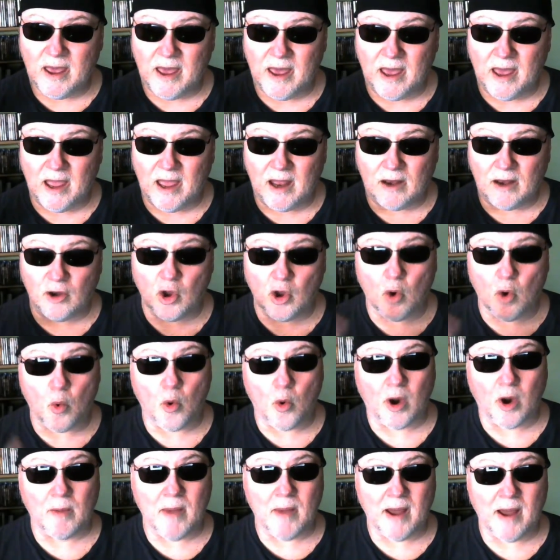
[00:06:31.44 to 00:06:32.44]
and don't
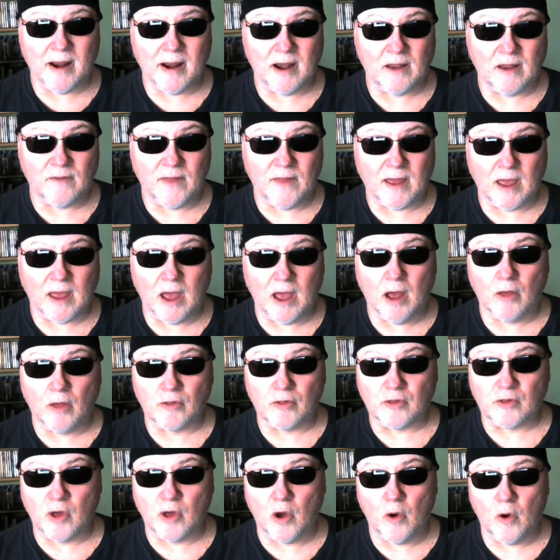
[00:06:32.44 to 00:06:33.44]
worry about anything
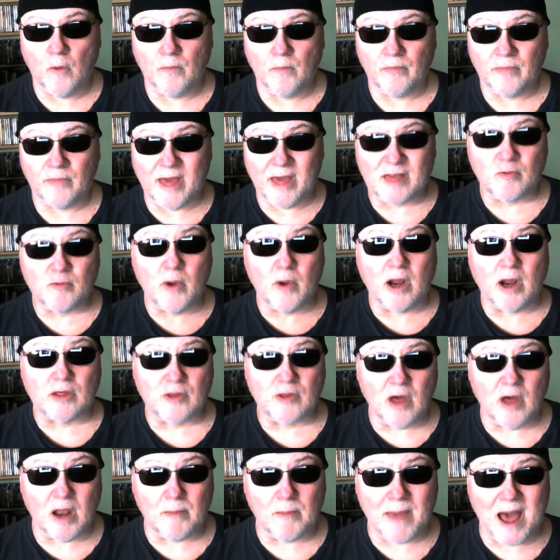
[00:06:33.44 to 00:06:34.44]
else. So that's what it's
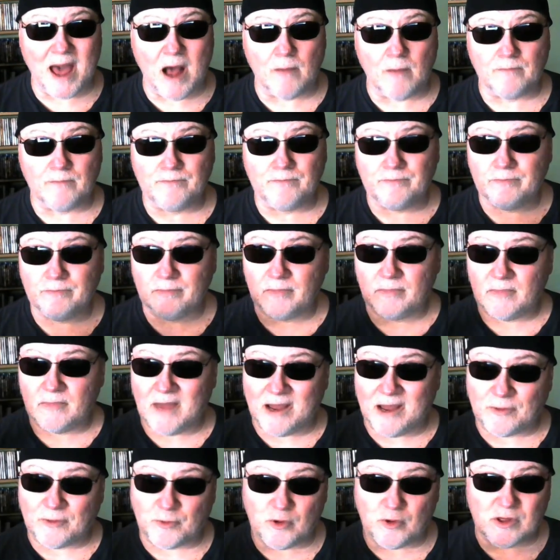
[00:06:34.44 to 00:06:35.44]
all about.
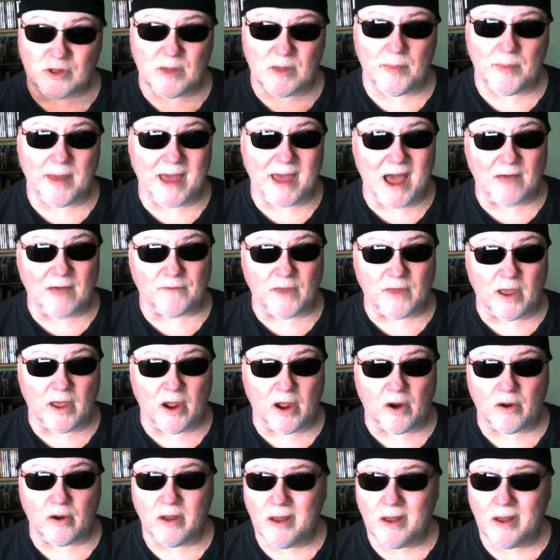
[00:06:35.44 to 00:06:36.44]
I threw something out
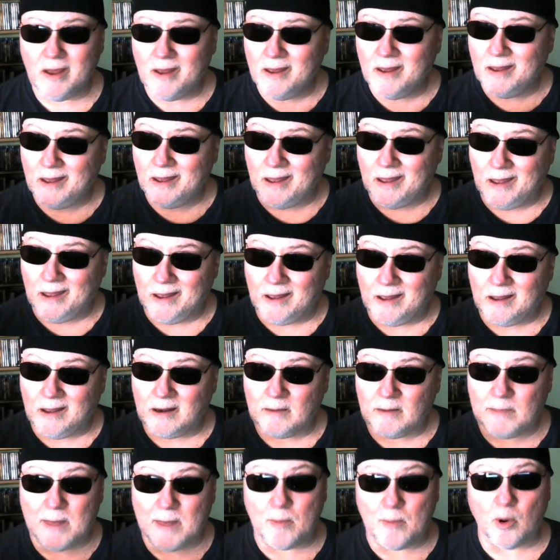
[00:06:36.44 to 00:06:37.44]
there
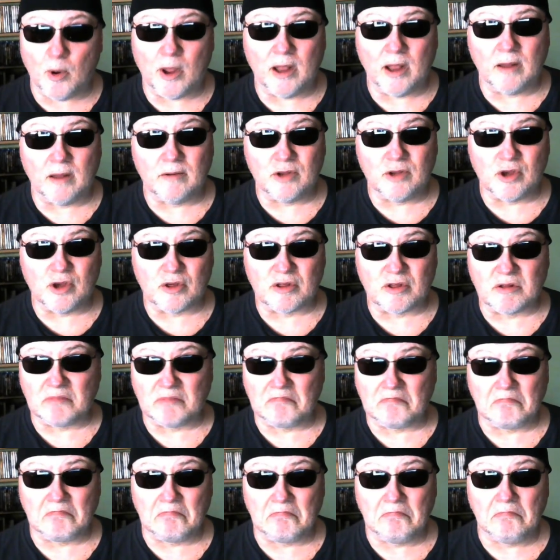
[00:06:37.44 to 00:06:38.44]
and people can just,
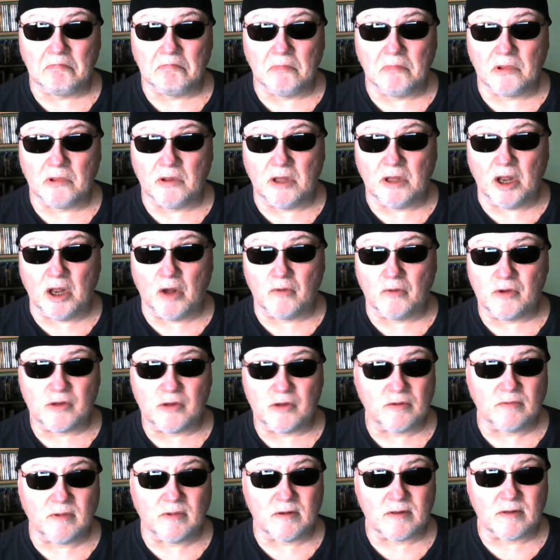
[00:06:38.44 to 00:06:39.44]
you know,
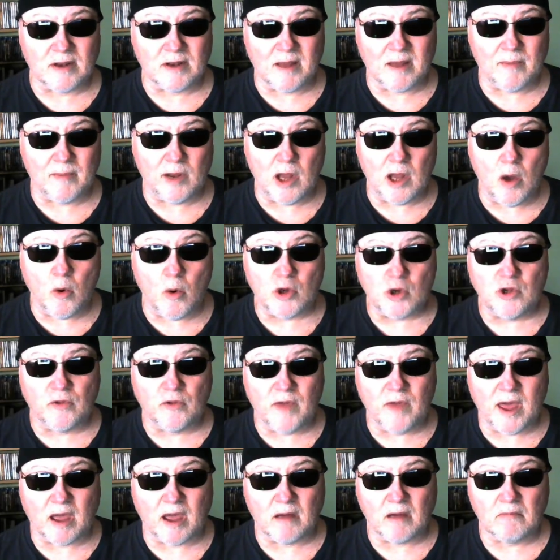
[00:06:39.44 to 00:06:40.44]
just, just let me know what you
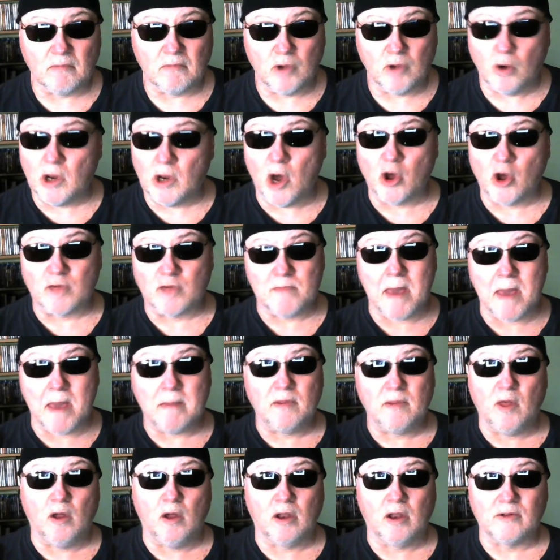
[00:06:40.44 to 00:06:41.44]
think. Who knows?
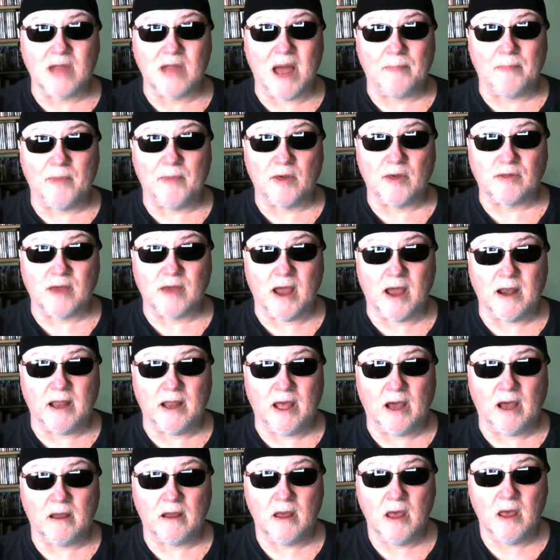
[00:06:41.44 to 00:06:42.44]
Maybe they'll adopt this
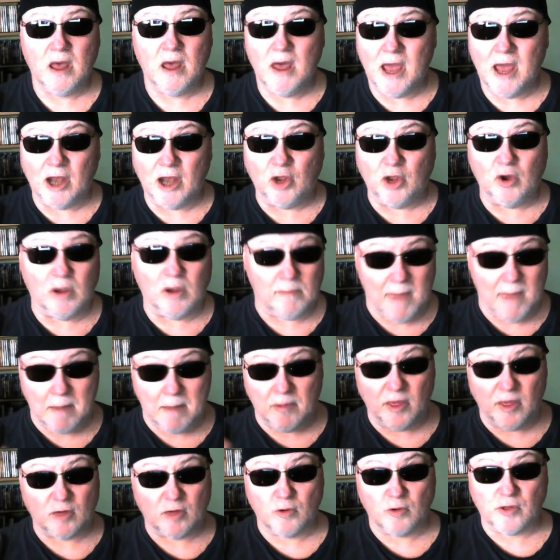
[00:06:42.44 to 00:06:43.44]
idea and do it.
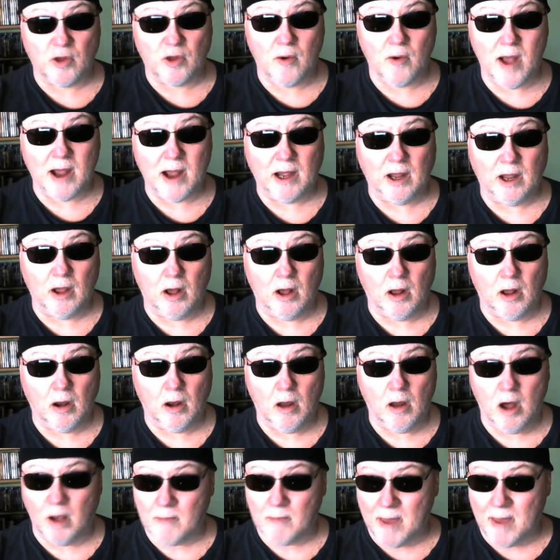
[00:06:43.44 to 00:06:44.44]
Maybe this was their idea all
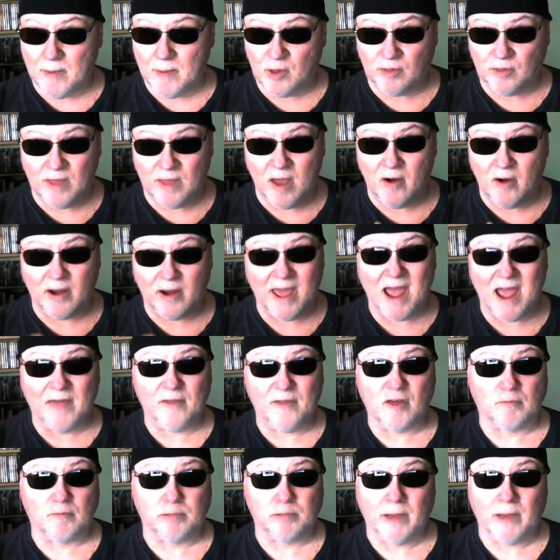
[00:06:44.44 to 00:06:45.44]
along. Maybe they already had
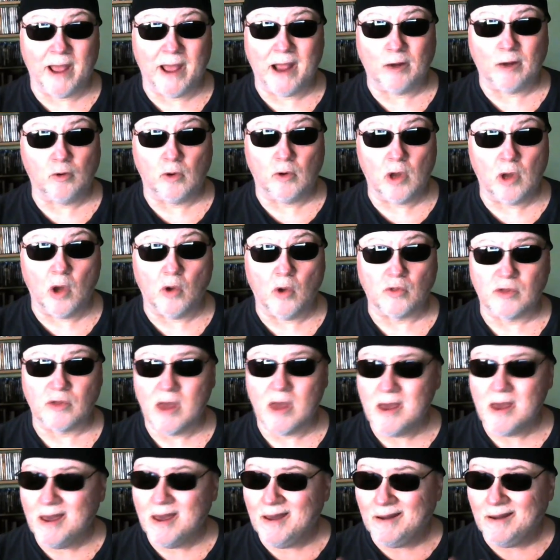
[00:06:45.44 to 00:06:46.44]
this plan. Who knows?
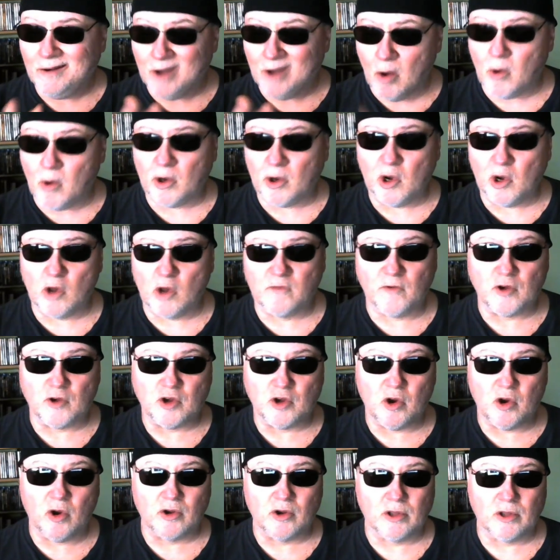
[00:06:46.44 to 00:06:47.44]
No one knows for
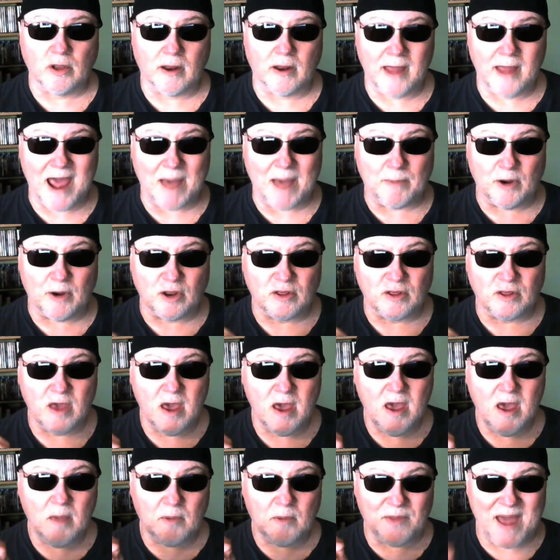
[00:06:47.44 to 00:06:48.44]
sure until it happens,
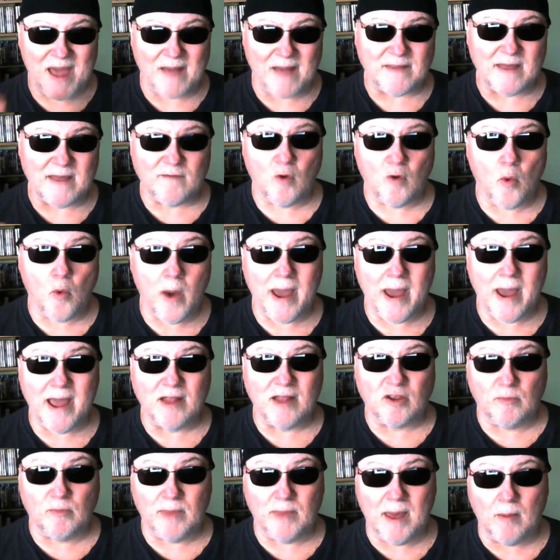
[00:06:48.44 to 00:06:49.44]
but they have to have a
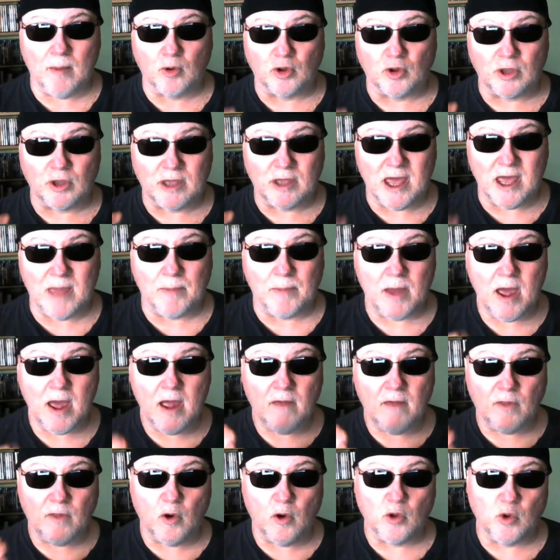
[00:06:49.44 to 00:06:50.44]
way to be able to keep
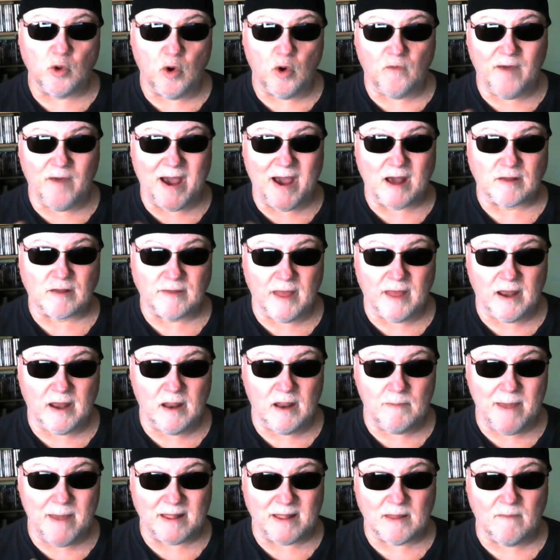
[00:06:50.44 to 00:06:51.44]
those who are
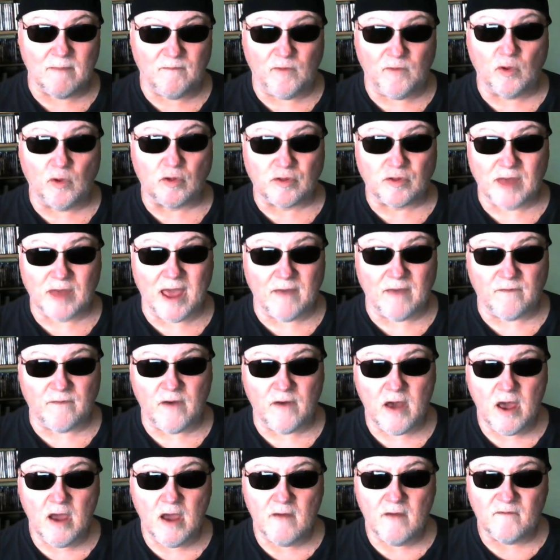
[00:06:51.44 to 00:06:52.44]
vaccinated, make them feel safe
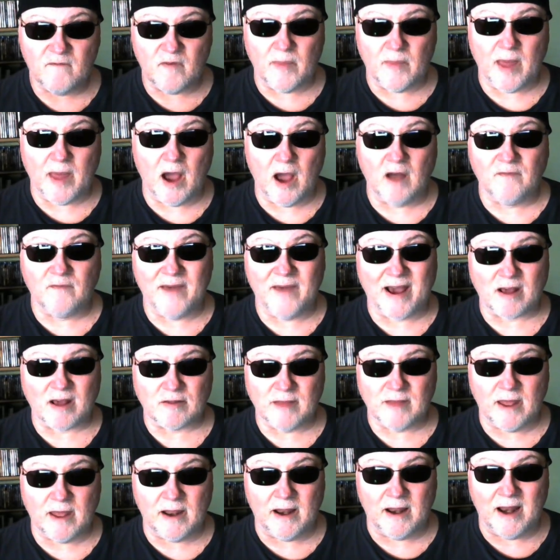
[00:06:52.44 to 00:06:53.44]
from the
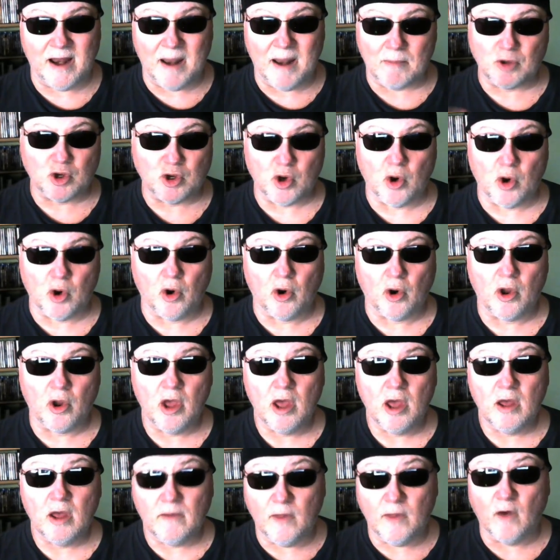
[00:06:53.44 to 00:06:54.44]
unvaccinated. And I'm sure
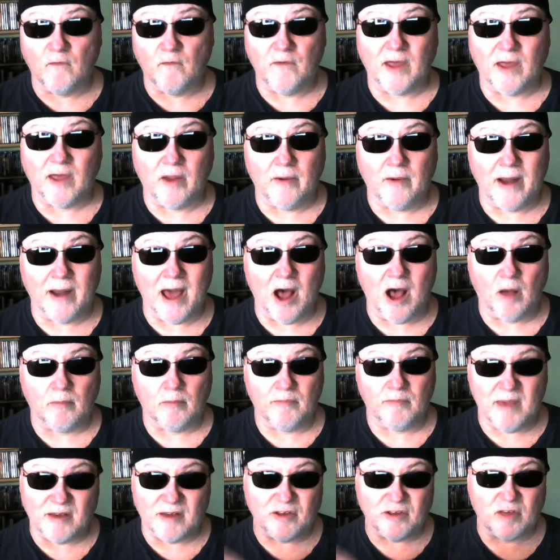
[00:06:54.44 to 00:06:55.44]
they'll figure it out.
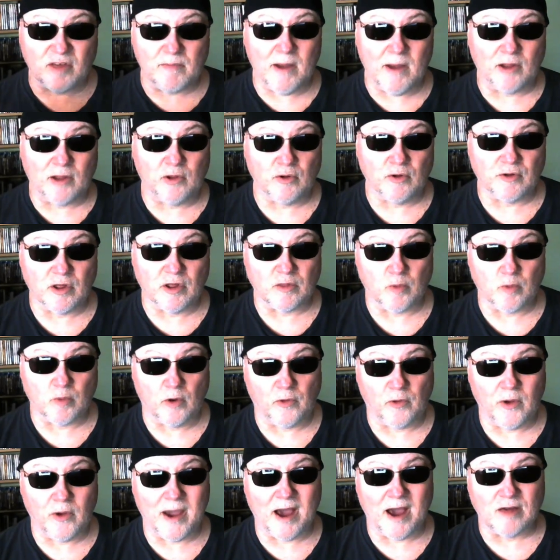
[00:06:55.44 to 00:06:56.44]
That's just my two cents
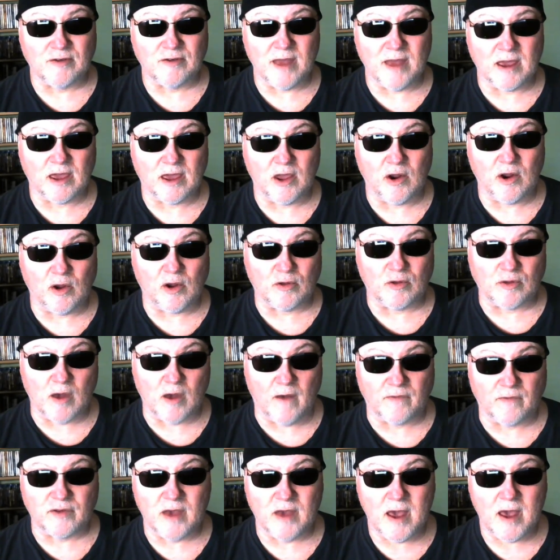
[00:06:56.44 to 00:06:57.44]
worth. You guys take care of
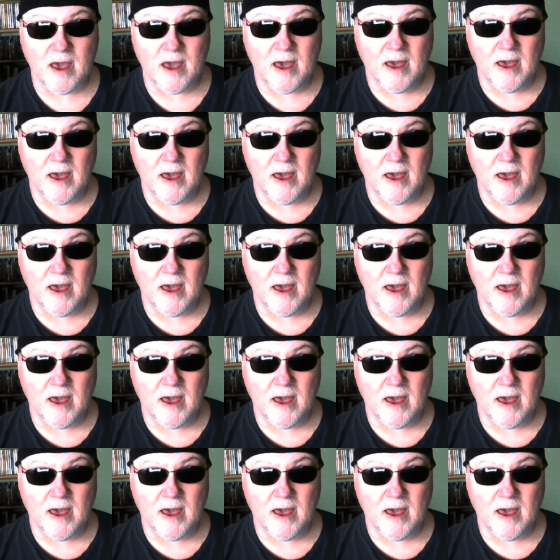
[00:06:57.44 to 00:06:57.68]
yourselves